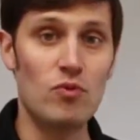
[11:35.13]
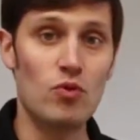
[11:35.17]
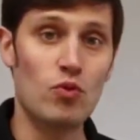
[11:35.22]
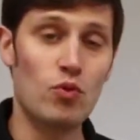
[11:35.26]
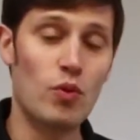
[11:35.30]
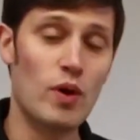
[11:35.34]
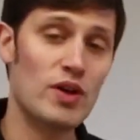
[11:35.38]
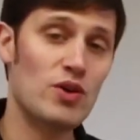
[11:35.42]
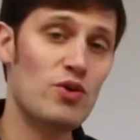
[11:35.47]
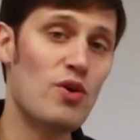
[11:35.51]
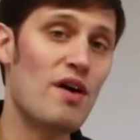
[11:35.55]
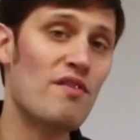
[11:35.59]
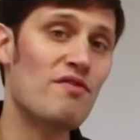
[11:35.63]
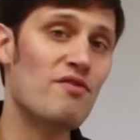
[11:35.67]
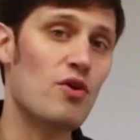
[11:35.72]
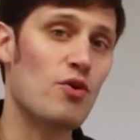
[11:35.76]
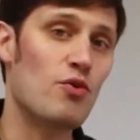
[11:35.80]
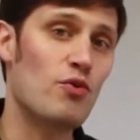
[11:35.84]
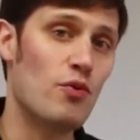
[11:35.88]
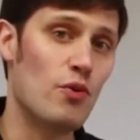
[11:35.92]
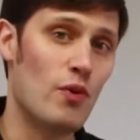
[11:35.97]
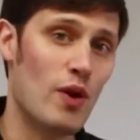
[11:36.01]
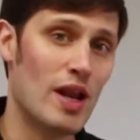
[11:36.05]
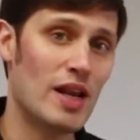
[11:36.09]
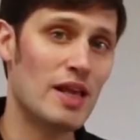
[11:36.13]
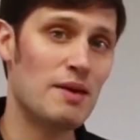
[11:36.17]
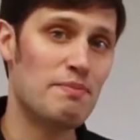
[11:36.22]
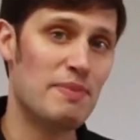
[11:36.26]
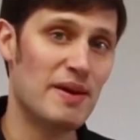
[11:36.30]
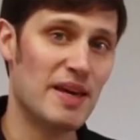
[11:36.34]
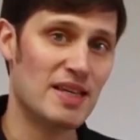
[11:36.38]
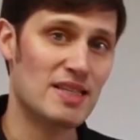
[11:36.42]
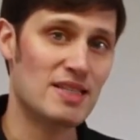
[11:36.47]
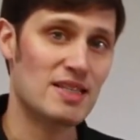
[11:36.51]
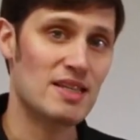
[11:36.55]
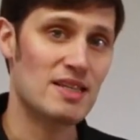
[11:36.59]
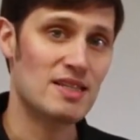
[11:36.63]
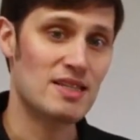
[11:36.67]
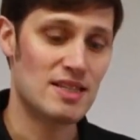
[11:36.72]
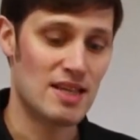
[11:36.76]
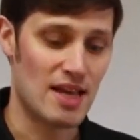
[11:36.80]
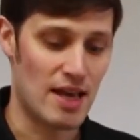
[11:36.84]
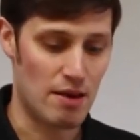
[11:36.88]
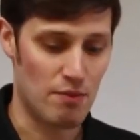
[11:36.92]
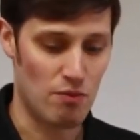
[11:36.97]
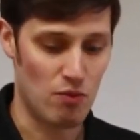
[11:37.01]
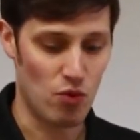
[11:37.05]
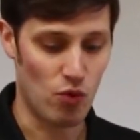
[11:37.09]
When you have a really big
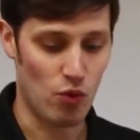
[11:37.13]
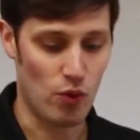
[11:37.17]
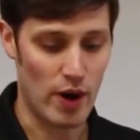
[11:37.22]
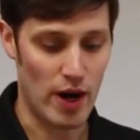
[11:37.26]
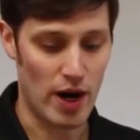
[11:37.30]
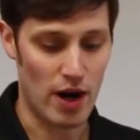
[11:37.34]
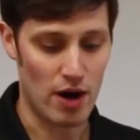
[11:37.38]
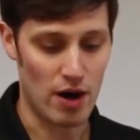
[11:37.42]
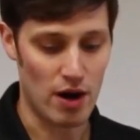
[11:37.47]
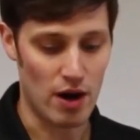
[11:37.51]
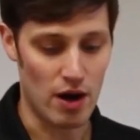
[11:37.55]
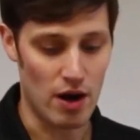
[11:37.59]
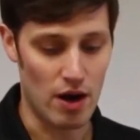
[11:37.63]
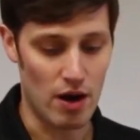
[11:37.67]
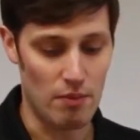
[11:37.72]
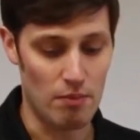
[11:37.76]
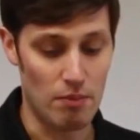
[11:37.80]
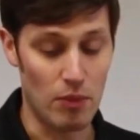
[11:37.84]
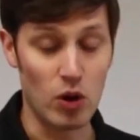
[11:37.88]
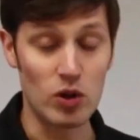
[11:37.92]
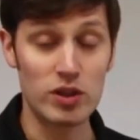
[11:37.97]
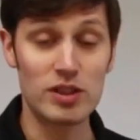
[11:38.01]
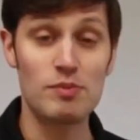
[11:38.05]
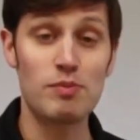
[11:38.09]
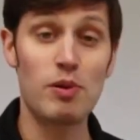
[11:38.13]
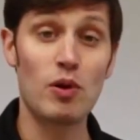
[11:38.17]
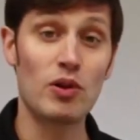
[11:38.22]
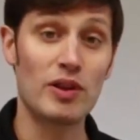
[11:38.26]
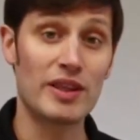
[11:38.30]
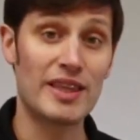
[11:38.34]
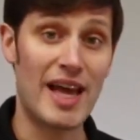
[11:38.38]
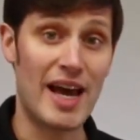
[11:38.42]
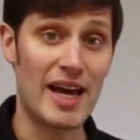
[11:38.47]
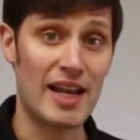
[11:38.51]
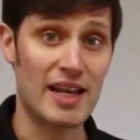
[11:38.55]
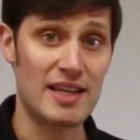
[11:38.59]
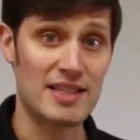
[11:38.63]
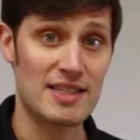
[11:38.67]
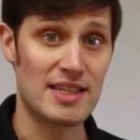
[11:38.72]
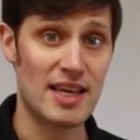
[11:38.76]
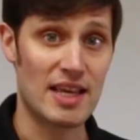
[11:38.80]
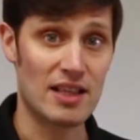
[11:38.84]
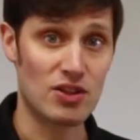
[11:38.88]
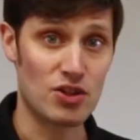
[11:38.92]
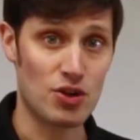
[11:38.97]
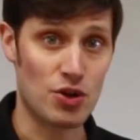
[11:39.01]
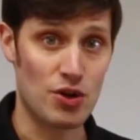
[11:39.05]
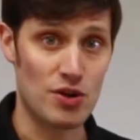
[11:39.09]
system where multiple data
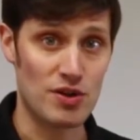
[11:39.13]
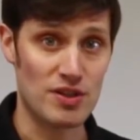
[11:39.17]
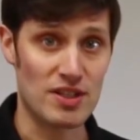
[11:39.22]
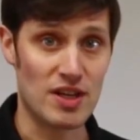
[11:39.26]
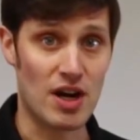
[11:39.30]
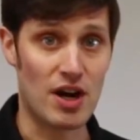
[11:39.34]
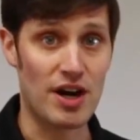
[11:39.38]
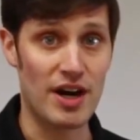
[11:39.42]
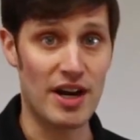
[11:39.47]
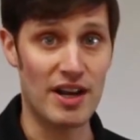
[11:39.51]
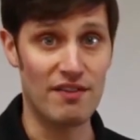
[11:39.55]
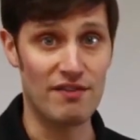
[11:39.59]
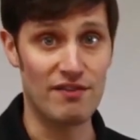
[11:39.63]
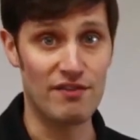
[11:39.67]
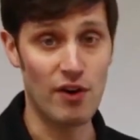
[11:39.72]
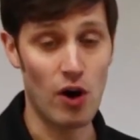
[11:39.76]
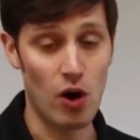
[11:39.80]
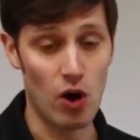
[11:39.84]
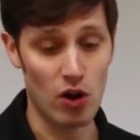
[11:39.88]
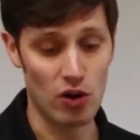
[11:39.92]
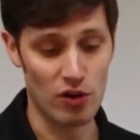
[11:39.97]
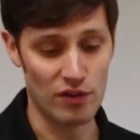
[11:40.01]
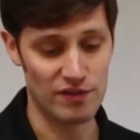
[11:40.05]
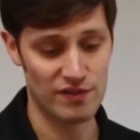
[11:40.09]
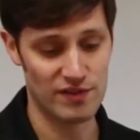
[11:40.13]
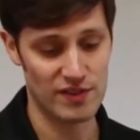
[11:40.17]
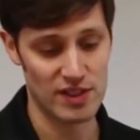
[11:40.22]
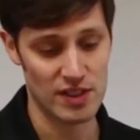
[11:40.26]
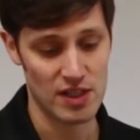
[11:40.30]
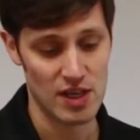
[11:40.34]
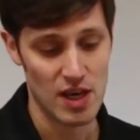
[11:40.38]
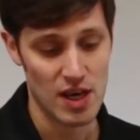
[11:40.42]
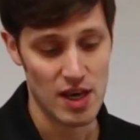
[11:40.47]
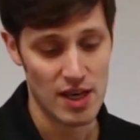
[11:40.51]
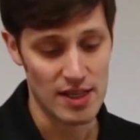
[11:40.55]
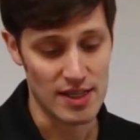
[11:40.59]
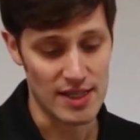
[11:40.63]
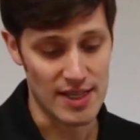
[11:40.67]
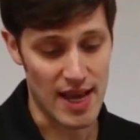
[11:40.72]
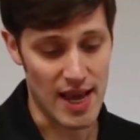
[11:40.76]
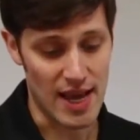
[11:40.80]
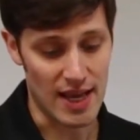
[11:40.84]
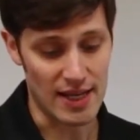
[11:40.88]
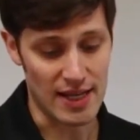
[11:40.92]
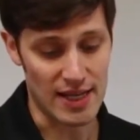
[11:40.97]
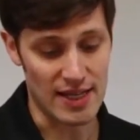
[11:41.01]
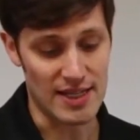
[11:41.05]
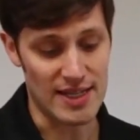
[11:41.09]
centers are involved,
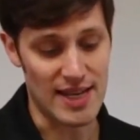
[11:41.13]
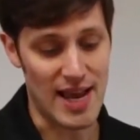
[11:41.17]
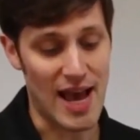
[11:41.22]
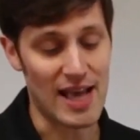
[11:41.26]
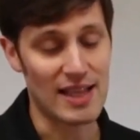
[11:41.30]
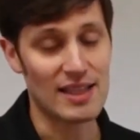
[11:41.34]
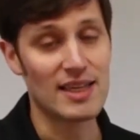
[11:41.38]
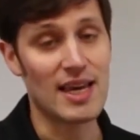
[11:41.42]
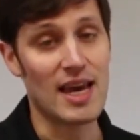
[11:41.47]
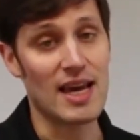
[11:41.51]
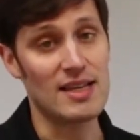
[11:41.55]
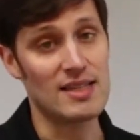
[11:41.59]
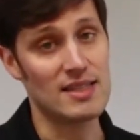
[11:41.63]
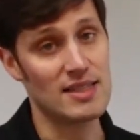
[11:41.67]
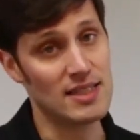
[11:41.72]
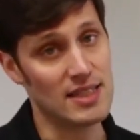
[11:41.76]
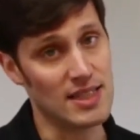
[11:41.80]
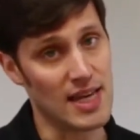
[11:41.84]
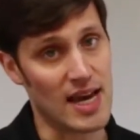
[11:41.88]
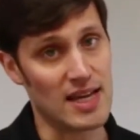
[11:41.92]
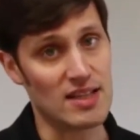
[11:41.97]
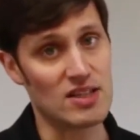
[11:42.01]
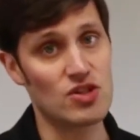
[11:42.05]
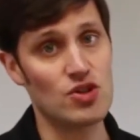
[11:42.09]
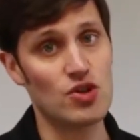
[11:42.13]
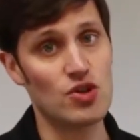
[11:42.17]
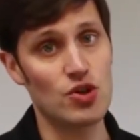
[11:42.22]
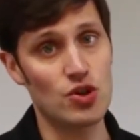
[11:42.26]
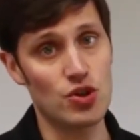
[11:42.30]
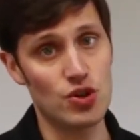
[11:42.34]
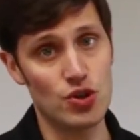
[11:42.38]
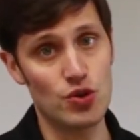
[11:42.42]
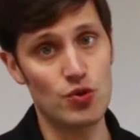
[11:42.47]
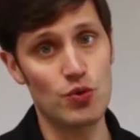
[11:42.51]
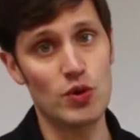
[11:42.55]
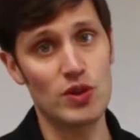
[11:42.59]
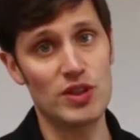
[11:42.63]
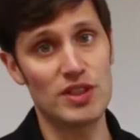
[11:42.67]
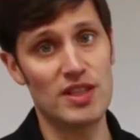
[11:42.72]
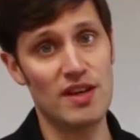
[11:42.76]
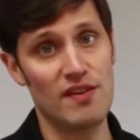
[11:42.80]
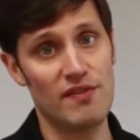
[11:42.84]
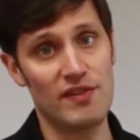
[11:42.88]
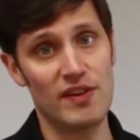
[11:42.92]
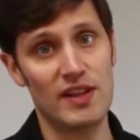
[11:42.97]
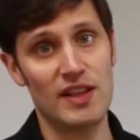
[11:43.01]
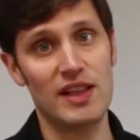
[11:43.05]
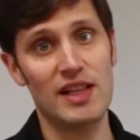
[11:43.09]
then in that case, yes, you would
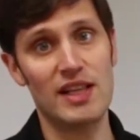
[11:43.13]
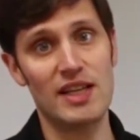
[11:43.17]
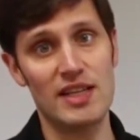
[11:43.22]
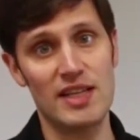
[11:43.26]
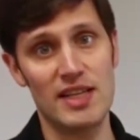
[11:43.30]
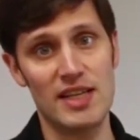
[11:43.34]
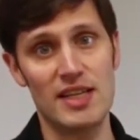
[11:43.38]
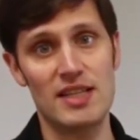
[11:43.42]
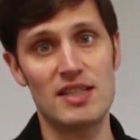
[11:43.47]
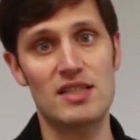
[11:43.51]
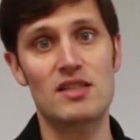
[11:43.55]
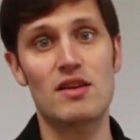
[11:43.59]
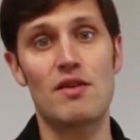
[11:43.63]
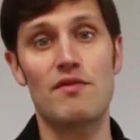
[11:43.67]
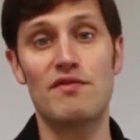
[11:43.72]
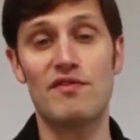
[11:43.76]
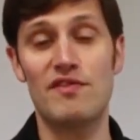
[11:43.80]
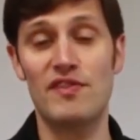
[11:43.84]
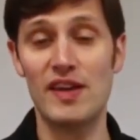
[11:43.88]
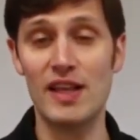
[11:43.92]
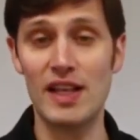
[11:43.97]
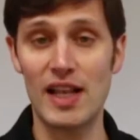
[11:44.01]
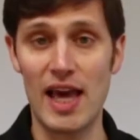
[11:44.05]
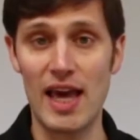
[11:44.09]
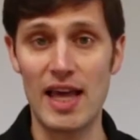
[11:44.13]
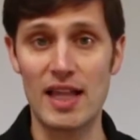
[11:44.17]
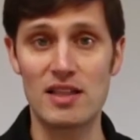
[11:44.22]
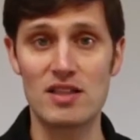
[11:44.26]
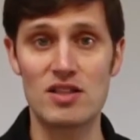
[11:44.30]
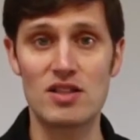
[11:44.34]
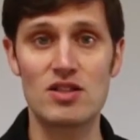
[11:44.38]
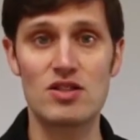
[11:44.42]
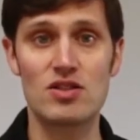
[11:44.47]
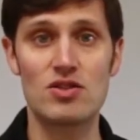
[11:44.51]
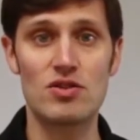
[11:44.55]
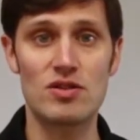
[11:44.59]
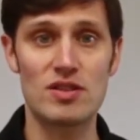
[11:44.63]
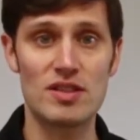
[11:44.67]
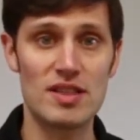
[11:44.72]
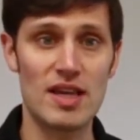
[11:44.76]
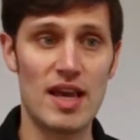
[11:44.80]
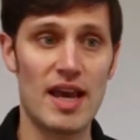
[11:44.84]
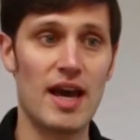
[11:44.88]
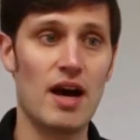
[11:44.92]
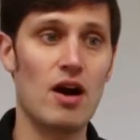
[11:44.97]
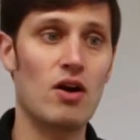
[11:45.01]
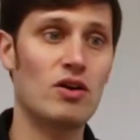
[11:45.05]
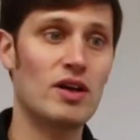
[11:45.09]
definitely need some VLANs to
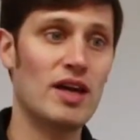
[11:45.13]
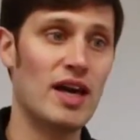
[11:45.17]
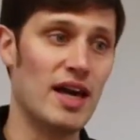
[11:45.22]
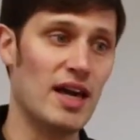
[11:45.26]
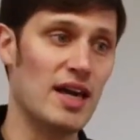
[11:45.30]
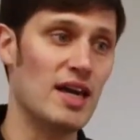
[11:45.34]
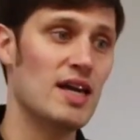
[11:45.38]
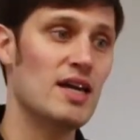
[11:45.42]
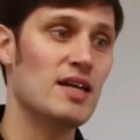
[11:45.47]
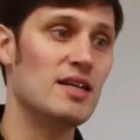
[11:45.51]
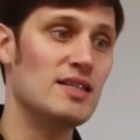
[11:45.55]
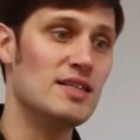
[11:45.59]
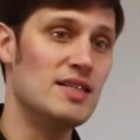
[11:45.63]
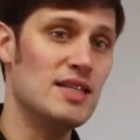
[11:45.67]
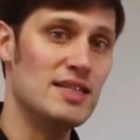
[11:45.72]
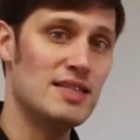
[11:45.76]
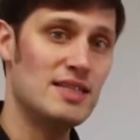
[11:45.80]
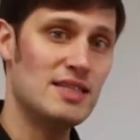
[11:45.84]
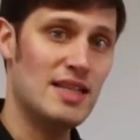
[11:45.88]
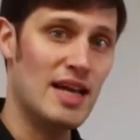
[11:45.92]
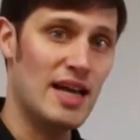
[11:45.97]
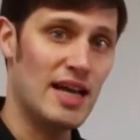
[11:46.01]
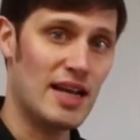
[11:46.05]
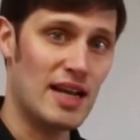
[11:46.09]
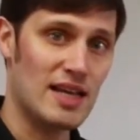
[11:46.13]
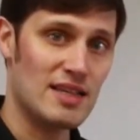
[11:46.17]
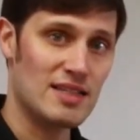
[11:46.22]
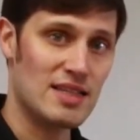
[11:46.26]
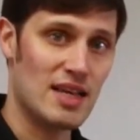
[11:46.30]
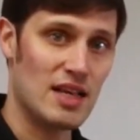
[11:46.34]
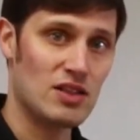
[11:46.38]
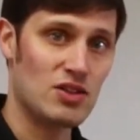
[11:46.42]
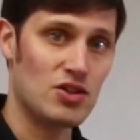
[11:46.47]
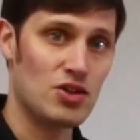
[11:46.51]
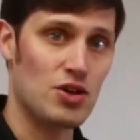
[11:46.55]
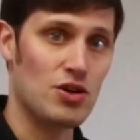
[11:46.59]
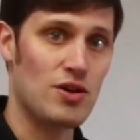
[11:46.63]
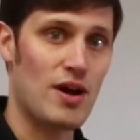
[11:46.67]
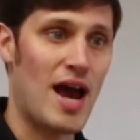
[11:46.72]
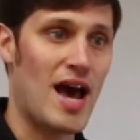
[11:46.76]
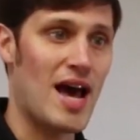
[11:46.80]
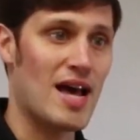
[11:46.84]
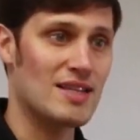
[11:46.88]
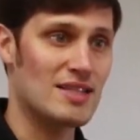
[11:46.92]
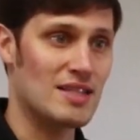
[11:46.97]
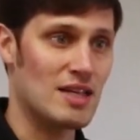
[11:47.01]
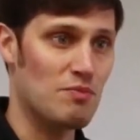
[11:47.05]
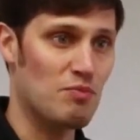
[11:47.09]
say, okay, this data center
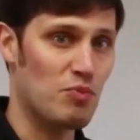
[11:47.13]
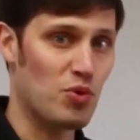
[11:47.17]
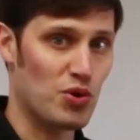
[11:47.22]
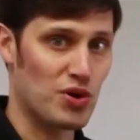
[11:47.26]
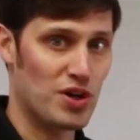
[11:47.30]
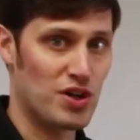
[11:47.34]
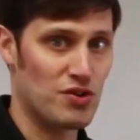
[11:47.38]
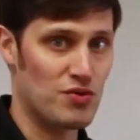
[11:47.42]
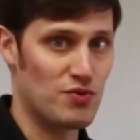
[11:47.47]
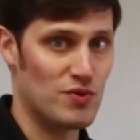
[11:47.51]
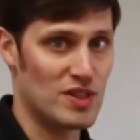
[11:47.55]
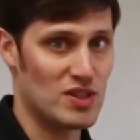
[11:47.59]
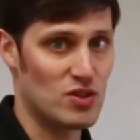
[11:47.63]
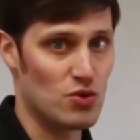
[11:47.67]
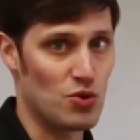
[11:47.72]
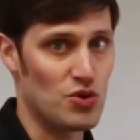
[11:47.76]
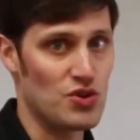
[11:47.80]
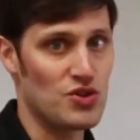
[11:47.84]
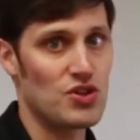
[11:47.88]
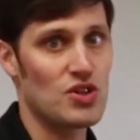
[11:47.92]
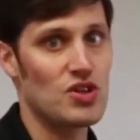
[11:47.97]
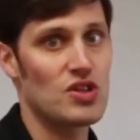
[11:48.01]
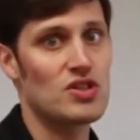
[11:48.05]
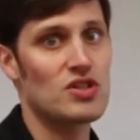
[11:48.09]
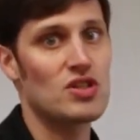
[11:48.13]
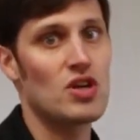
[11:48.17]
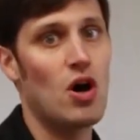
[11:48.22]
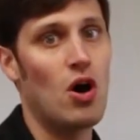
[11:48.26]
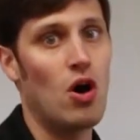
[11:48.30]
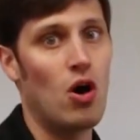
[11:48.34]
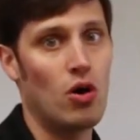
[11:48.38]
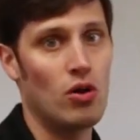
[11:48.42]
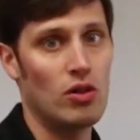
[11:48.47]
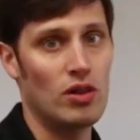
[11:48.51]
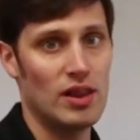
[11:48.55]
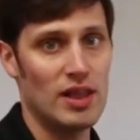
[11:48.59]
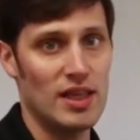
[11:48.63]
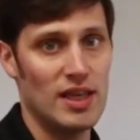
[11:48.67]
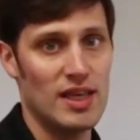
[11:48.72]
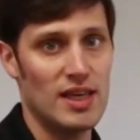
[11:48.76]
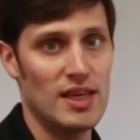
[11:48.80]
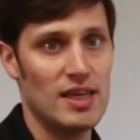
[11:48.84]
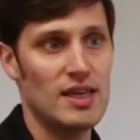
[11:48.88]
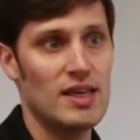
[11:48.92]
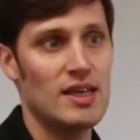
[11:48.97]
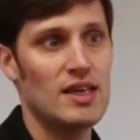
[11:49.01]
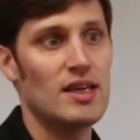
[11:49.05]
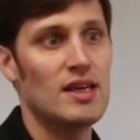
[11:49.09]
has important resources,
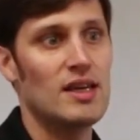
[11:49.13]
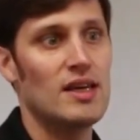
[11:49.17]
only